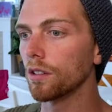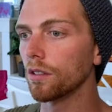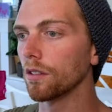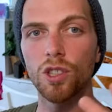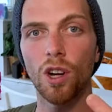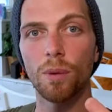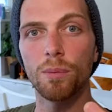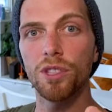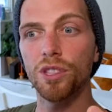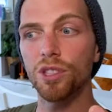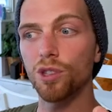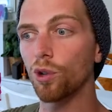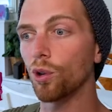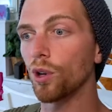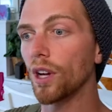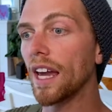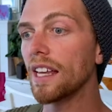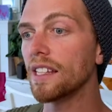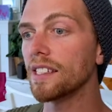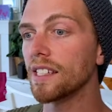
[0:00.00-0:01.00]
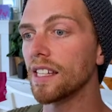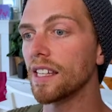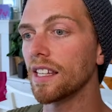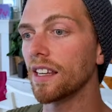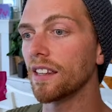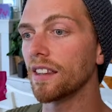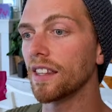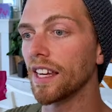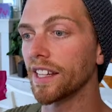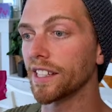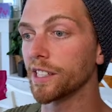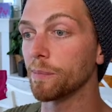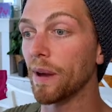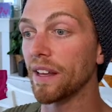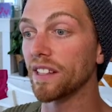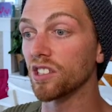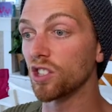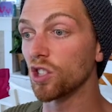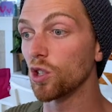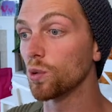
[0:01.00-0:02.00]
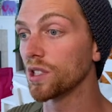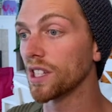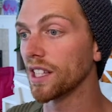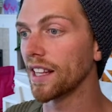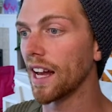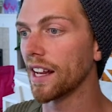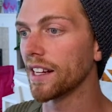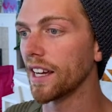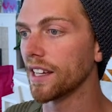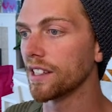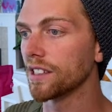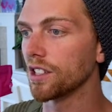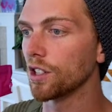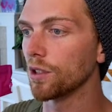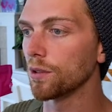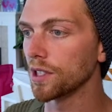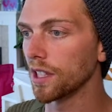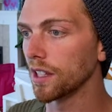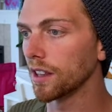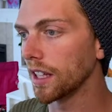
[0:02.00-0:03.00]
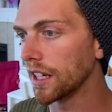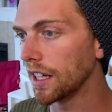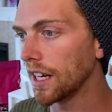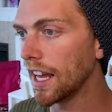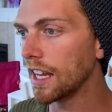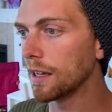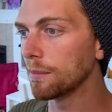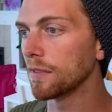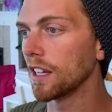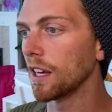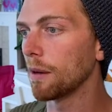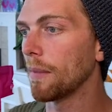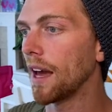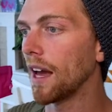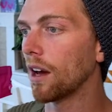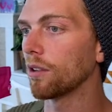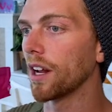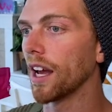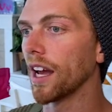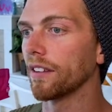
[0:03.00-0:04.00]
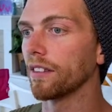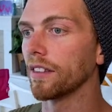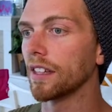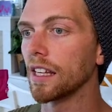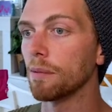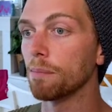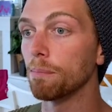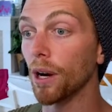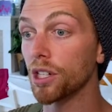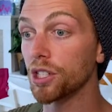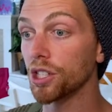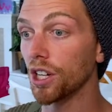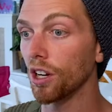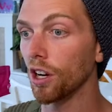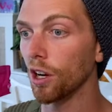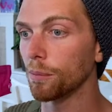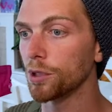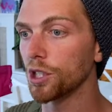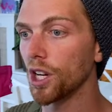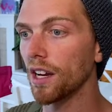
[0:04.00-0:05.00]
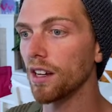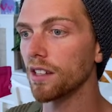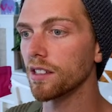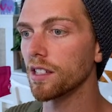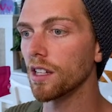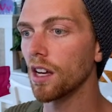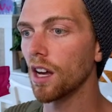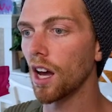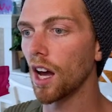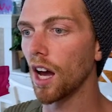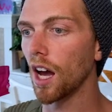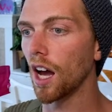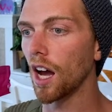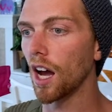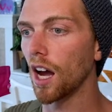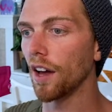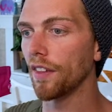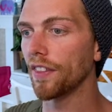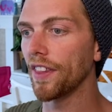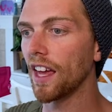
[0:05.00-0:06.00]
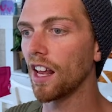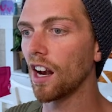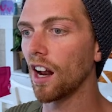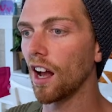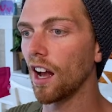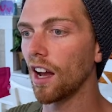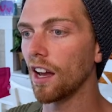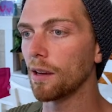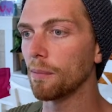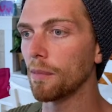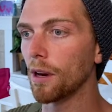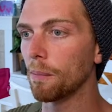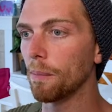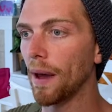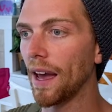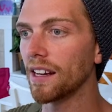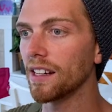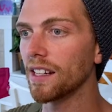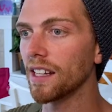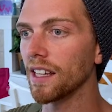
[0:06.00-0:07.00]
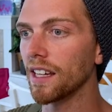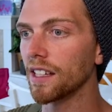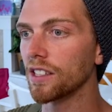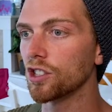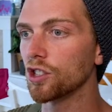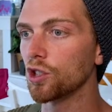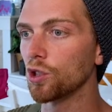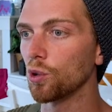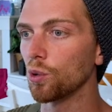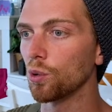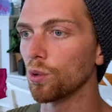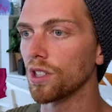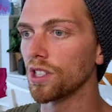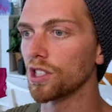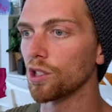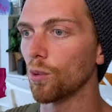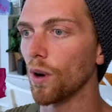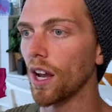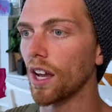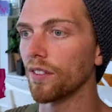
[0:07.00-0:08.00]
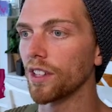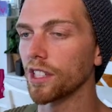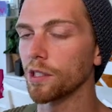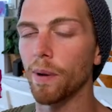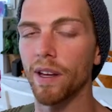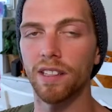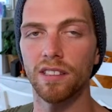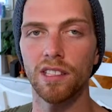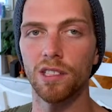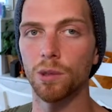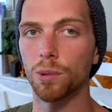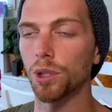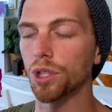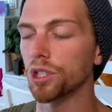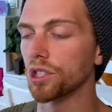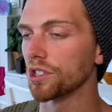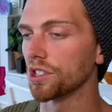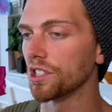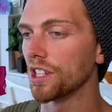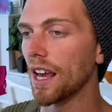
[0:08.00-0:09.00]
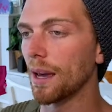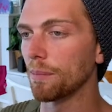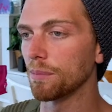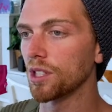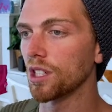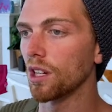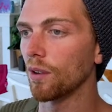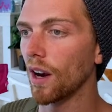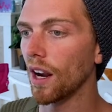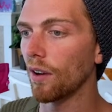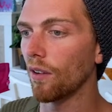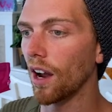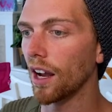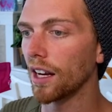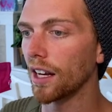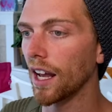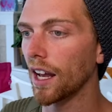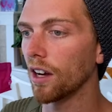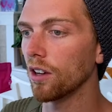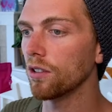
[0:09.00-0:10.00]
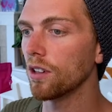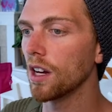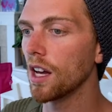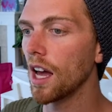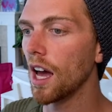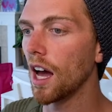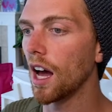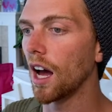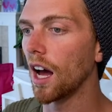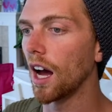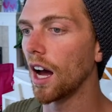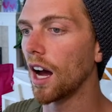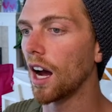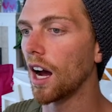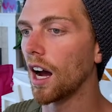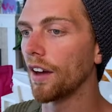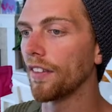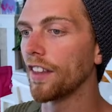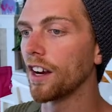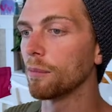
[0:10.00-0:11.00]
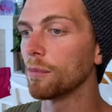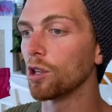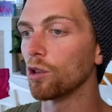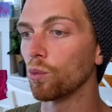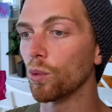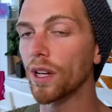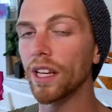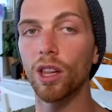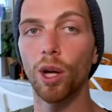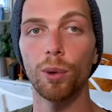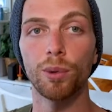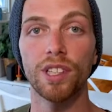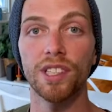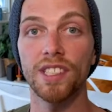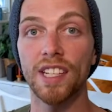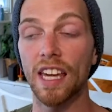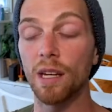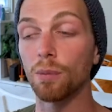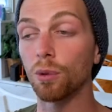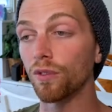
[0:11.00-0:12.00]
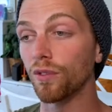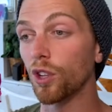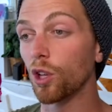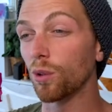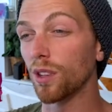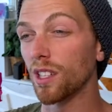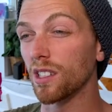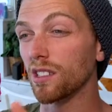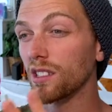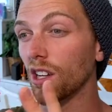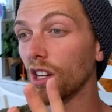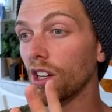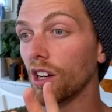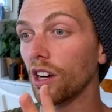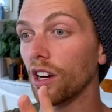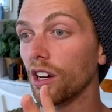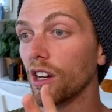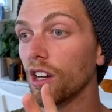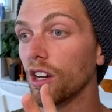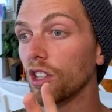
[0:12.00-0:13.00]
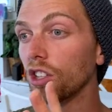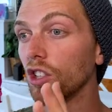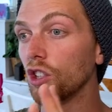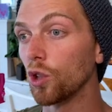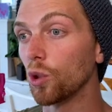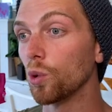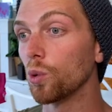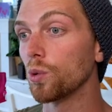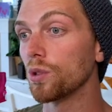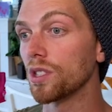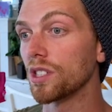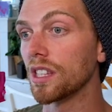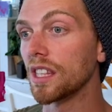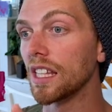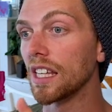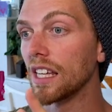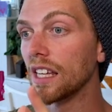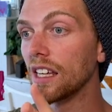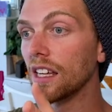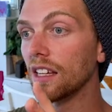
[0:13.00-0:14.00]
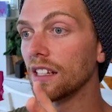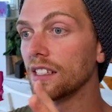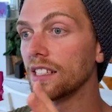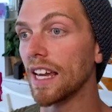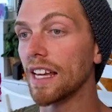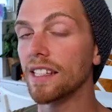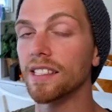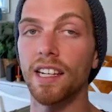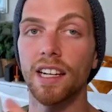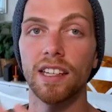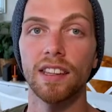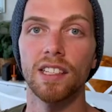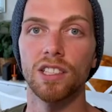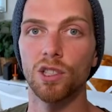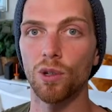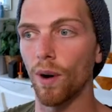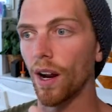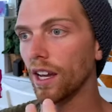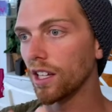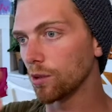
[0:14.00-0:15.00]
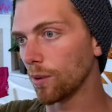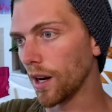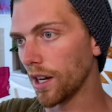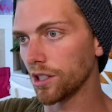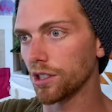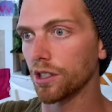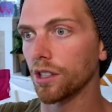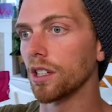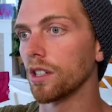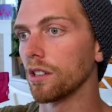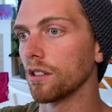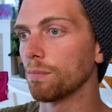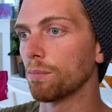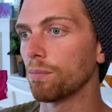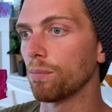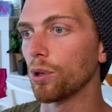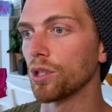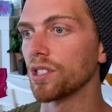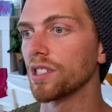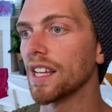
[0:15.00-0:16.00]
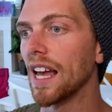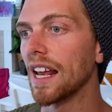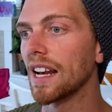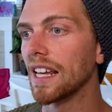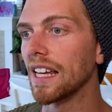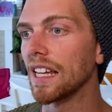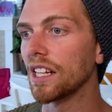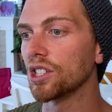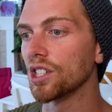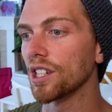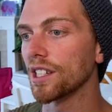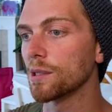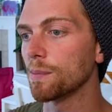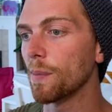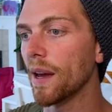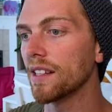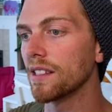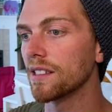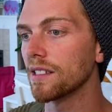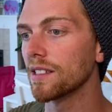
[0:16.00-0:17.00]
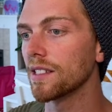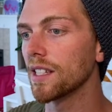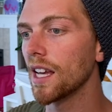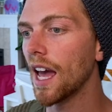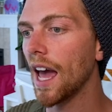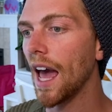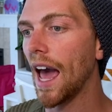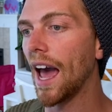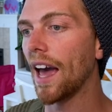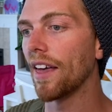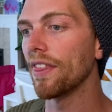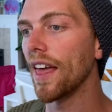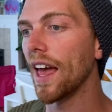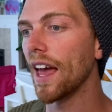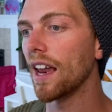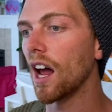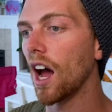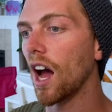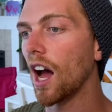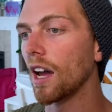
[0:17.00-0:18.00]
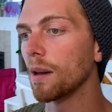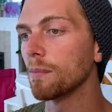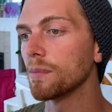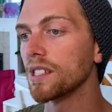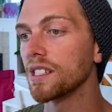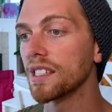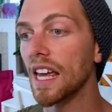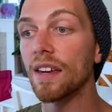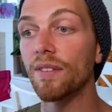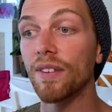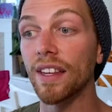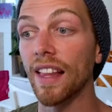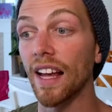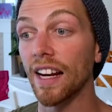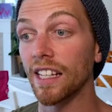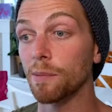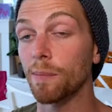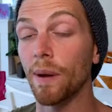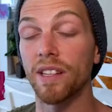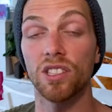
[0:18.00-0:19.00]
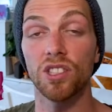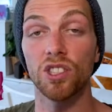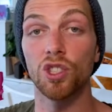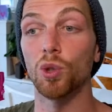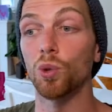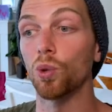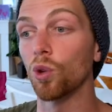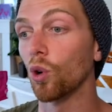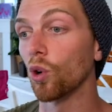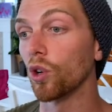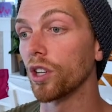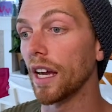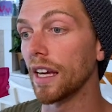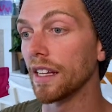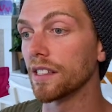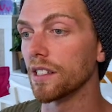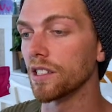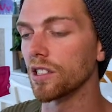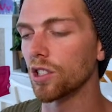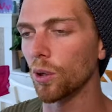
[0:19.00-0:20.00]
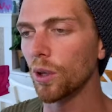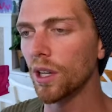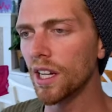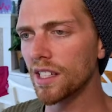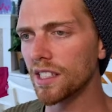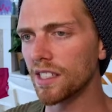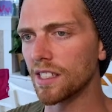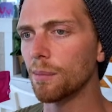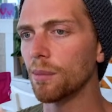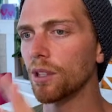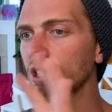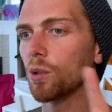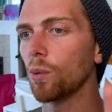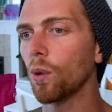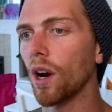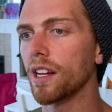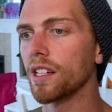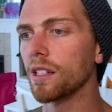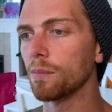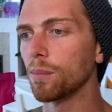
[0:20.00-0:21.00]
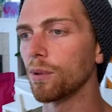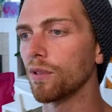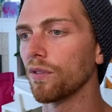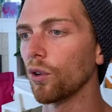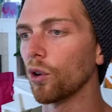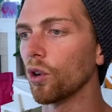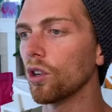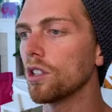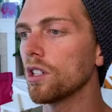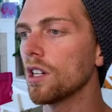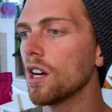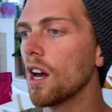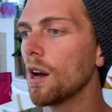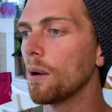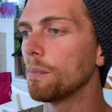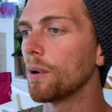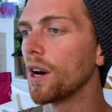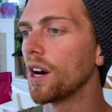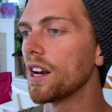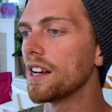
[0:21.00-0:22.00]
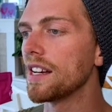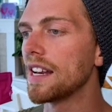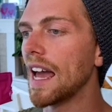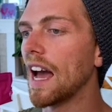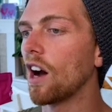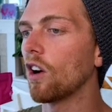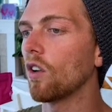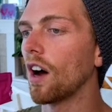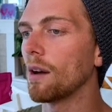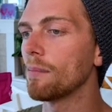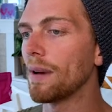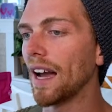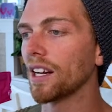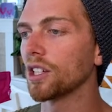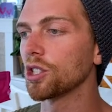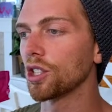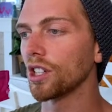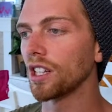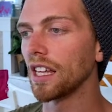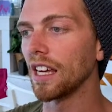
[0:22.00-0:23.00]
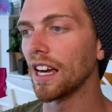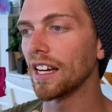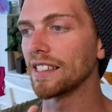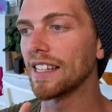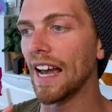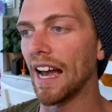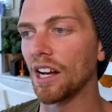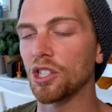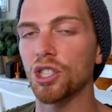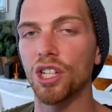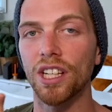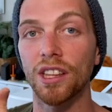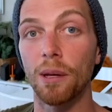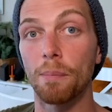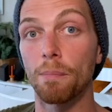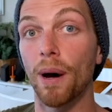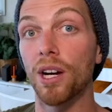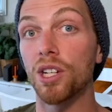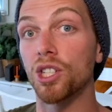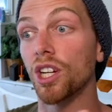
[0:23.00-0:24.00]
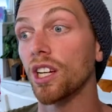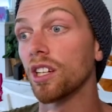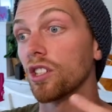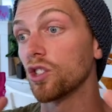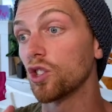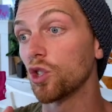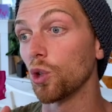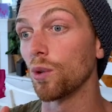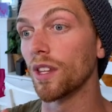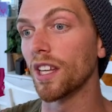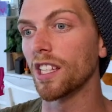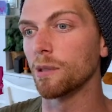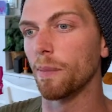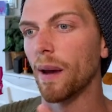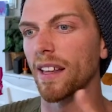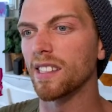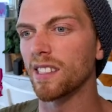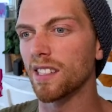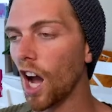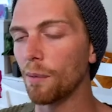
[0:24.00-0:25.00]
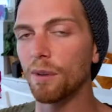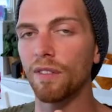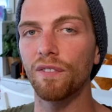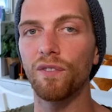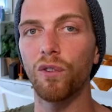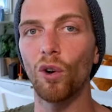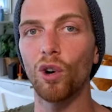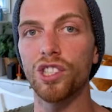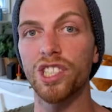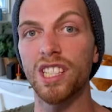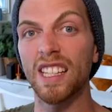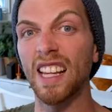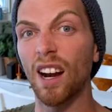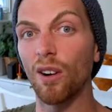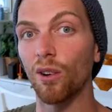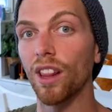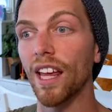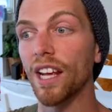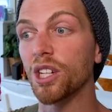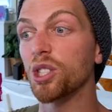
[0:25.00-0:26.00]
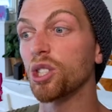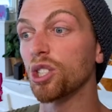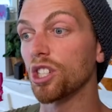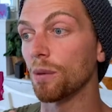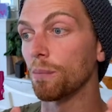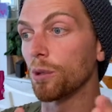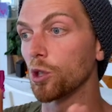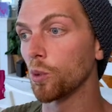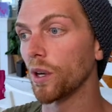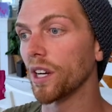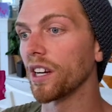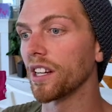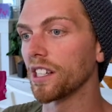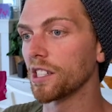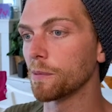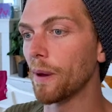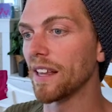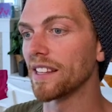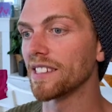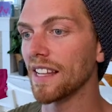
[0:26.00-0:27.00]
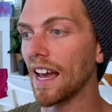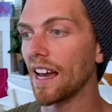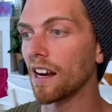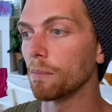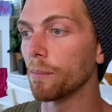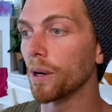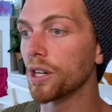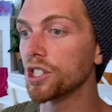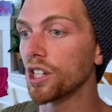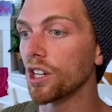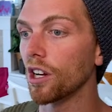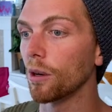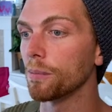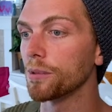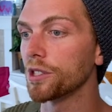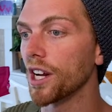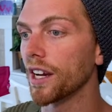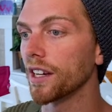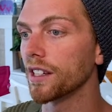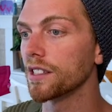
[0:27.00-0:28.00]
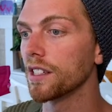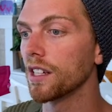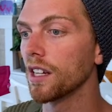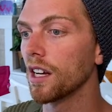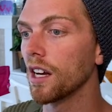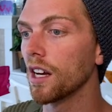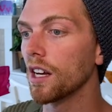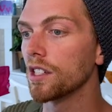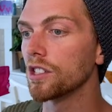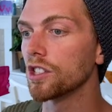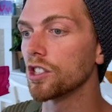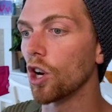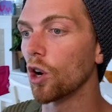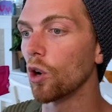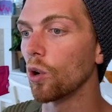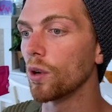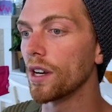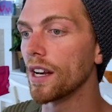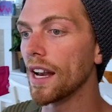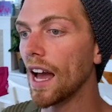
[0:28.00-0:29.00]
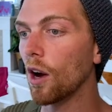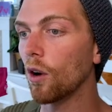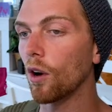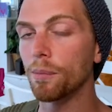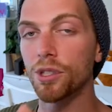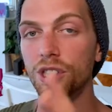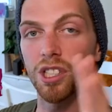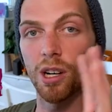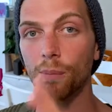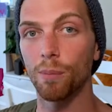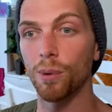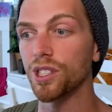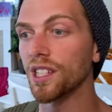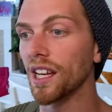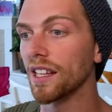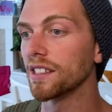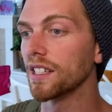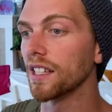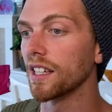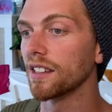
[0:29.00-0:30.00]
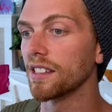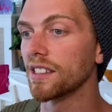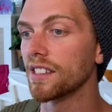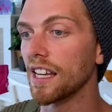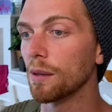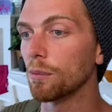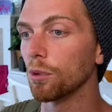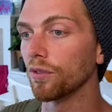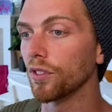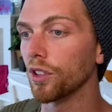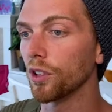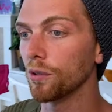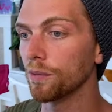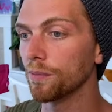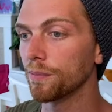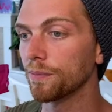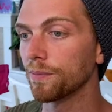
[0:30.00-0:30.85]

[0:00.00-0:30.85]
So I'm just creating the expense using that data, using the name, the amount, and the budget object. Then I'm appending it to this array of expenses, which is just an empty array right now. Then I'm going to reload the table view that's going to use the data in this array to actually present each expense. And then I'm saving that expense to core data. So similar to what I did before, but now I'm actually attaching the budget to the expense. I'm enforcing that relationship between an expense and a budget object. So now I'm just going to present it in the table view.